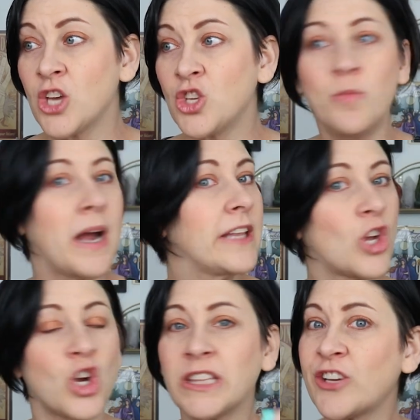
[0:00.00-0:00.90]
you might
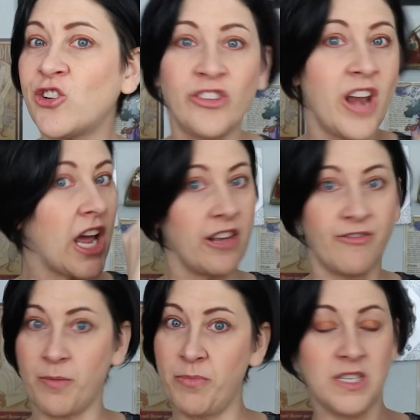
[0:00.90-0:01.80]
learn a little nugget
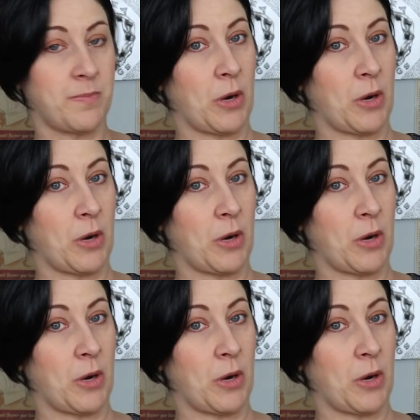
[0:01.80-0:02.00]
from this